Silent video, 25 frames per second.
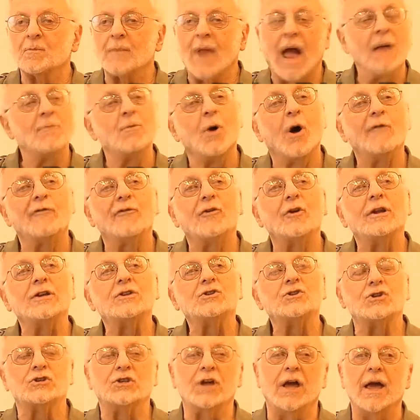I'm offering
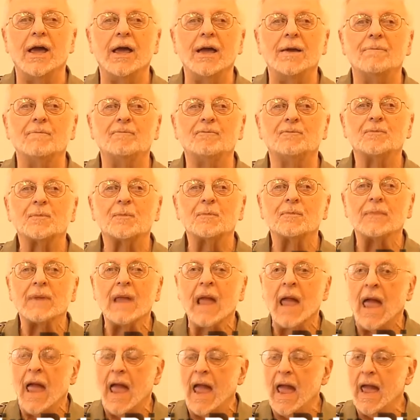today
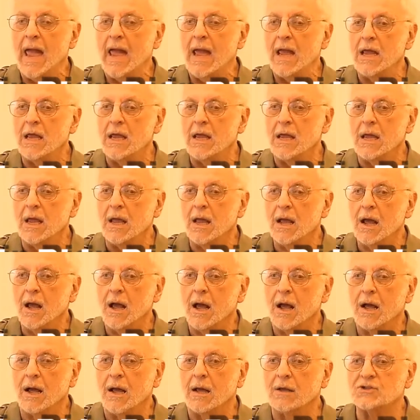a
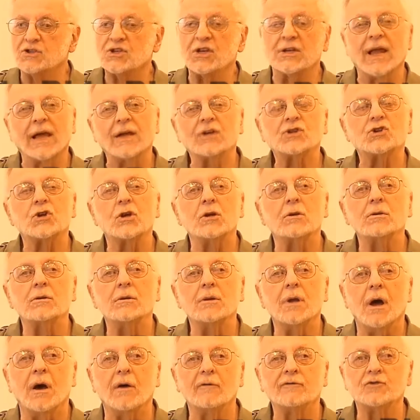selection
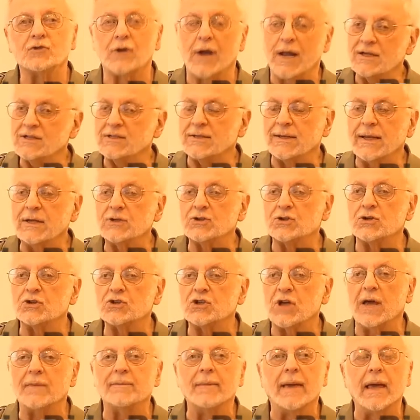of translations
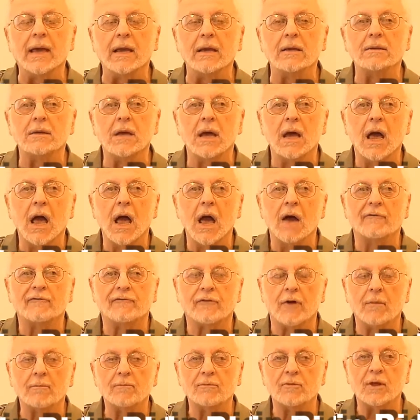I made
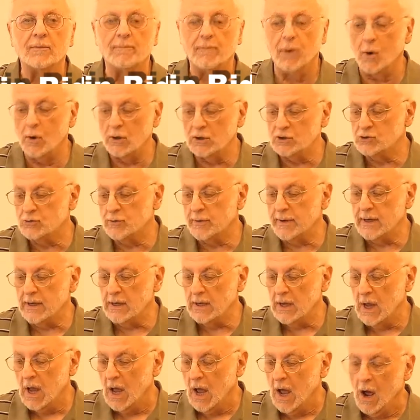from the
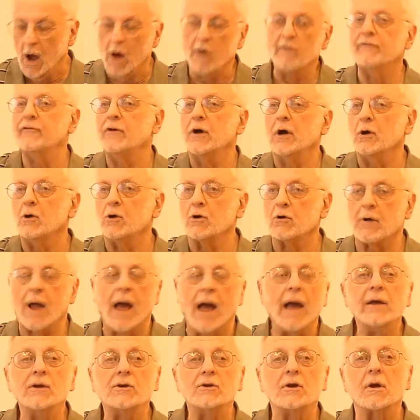poetry of
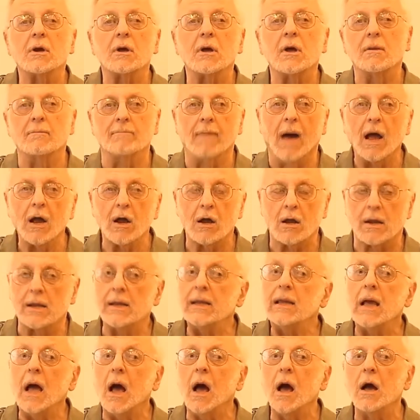Rainer
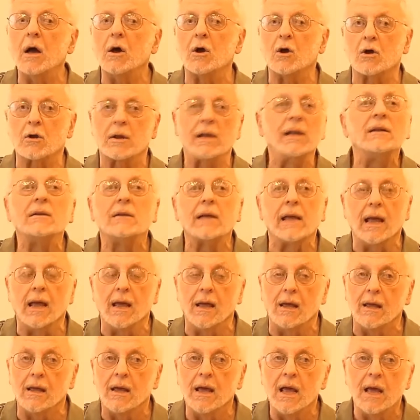Maria
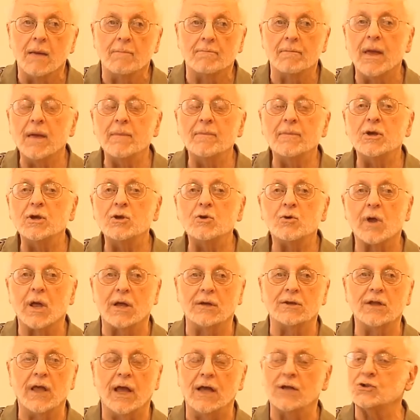Rilke. Maybe you
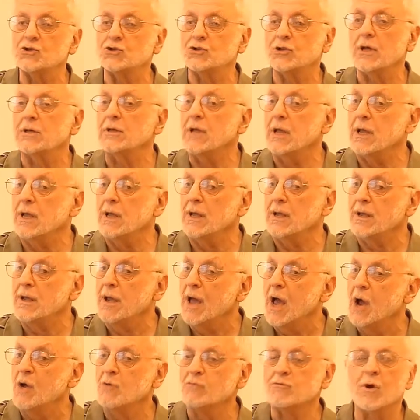can guess that he
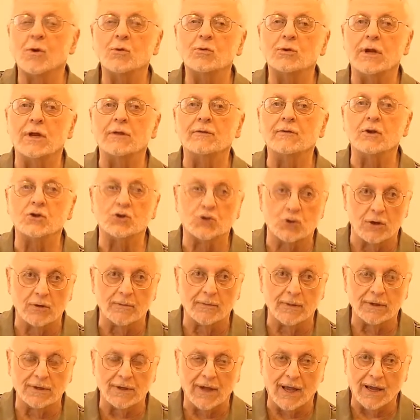wrote in the
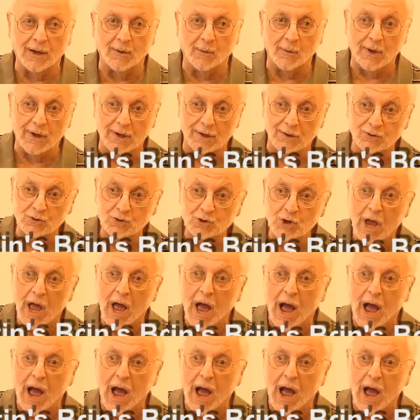German language.